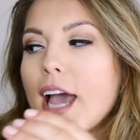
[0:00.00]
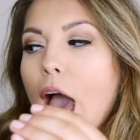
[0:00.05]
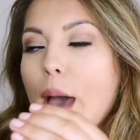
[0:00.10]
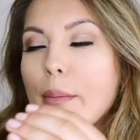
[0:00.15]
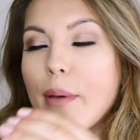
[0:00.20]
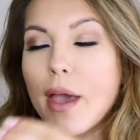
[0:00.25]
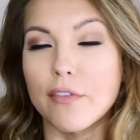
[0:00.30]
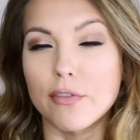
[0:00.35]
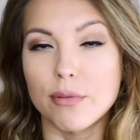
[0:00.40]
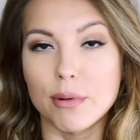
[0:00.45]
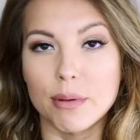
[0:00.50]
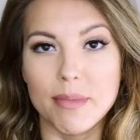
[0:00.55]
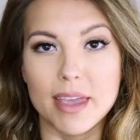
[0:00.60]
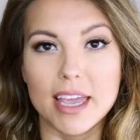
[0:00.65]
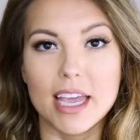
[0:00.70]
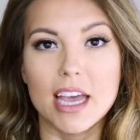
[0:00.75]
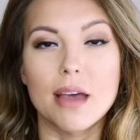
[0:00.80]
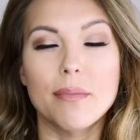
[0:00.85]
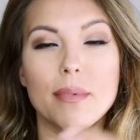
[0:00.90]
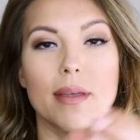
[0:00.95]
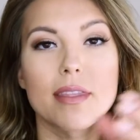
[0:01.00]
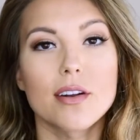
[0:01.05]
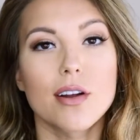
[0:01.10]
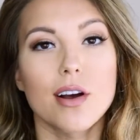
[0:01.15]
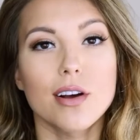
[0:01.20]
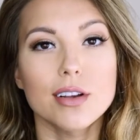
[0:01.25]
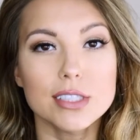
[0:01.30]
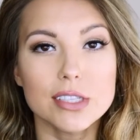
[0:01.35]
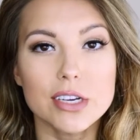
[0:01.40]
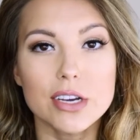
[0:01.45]
a bag for my makeup, and then
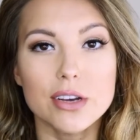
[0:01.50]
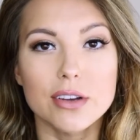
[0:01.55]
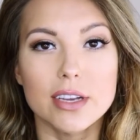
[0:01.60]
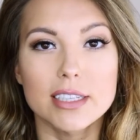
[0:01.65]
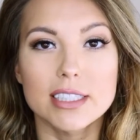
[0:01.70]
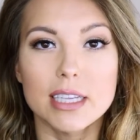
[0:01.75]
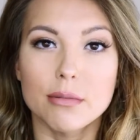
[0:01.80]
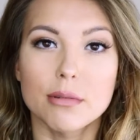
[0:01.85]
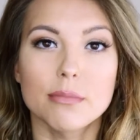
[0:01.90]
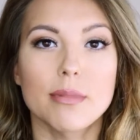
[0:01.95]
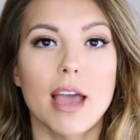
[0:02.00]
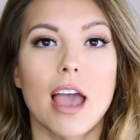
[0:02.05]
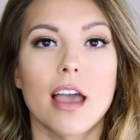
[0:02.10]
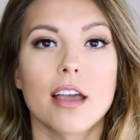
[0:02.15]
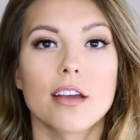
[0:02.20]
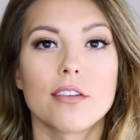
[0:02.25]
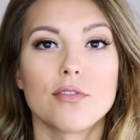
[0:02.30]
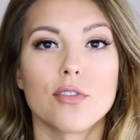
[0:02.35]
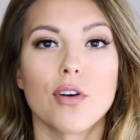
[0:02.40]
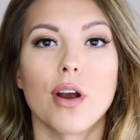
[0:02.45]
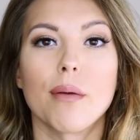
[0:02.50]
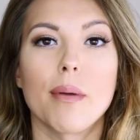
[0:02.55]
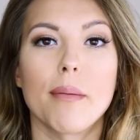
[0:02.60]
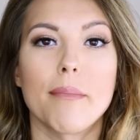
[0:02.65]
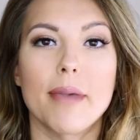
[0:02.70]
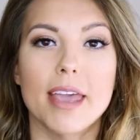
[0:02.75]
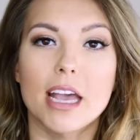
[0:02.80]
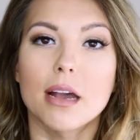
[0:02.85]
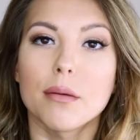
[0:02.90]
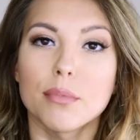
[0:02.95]
also a separate bag for my
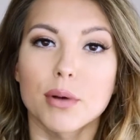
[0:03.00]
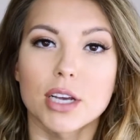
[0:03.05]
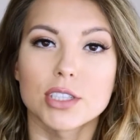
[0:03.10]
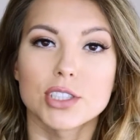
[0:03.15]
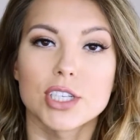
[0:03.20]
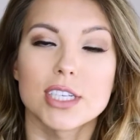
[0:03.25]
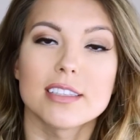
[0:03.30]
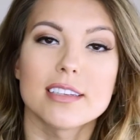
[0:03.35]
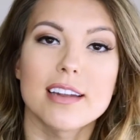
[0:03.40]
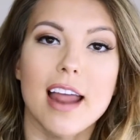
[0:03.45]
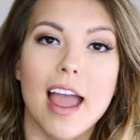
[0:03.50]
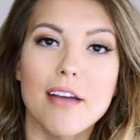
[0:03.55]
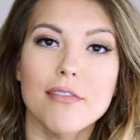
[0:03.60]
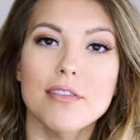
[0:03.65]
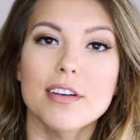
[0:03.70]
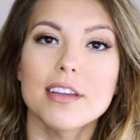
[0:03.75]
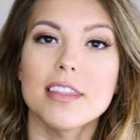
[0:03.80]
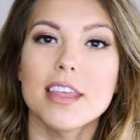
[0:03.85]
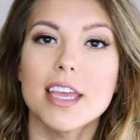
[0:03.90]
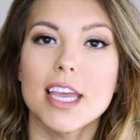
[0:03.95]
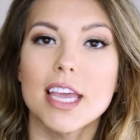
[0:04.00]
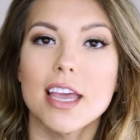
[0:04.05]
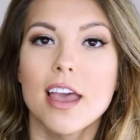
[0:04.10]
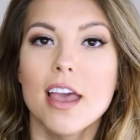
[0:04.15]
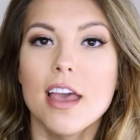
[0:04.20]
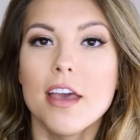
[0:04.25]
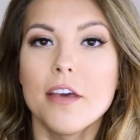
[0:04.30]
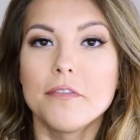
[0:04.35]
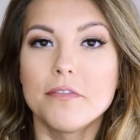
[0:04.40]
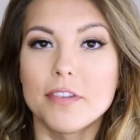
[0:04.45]
makeup brushes and everything
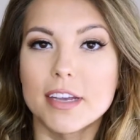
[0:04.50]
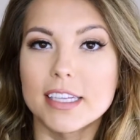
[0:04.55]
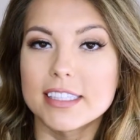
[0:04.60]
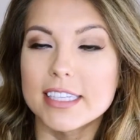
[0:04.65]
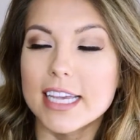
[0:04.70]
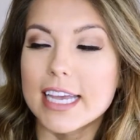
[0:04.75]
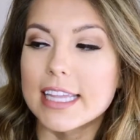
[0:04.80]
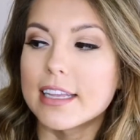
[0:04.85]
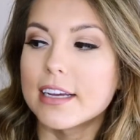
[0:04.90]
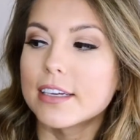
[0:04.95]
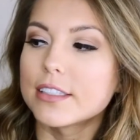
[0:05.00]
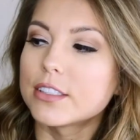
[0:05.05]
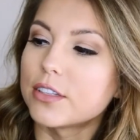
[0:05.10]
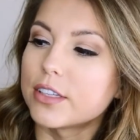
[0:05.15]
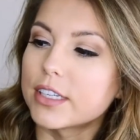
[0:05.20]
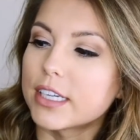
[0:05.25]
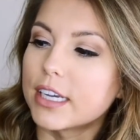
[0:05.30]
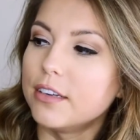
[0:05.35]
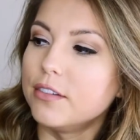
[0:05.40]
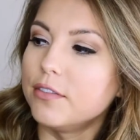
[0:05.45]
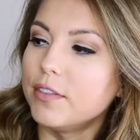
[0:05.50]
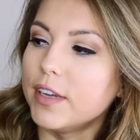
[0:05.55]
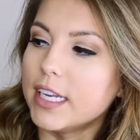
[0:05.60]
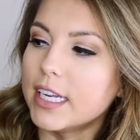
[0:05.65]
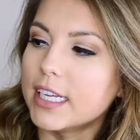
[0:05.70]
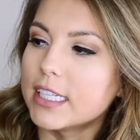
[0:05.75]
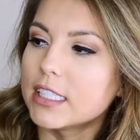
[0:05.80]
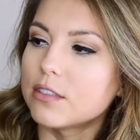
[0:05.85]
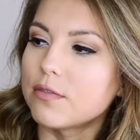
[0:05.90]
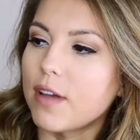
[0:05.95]
fits in there so the
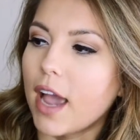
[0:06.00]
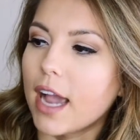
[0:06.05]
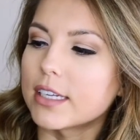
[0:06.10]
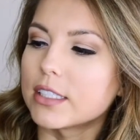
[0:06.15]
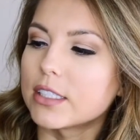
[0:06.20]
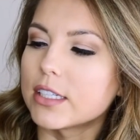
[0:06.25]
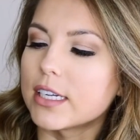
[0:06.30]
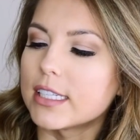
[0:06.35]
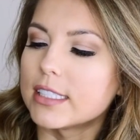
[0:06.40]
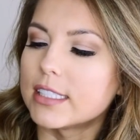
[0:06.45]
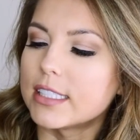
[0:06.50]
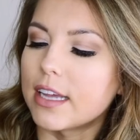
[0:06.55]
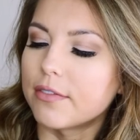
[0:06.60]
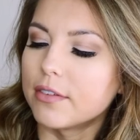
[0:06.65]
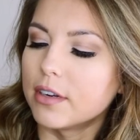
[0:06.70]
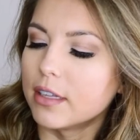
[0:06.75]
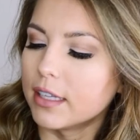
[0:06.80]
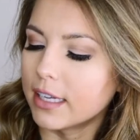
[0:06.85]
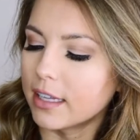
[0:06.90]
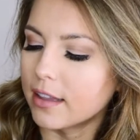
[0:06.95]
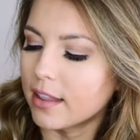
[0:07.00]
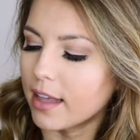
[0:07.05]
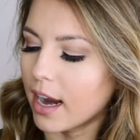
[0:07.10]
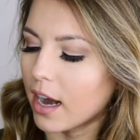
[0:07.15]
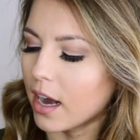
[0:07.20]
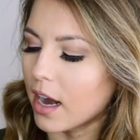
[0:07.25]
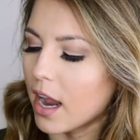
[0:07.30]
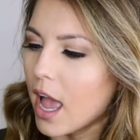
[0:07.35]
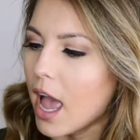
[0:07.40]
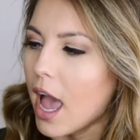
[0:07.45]
convenience factor is definitely
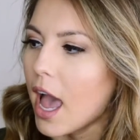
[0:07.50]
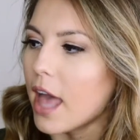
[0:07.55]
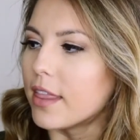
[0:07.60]
there.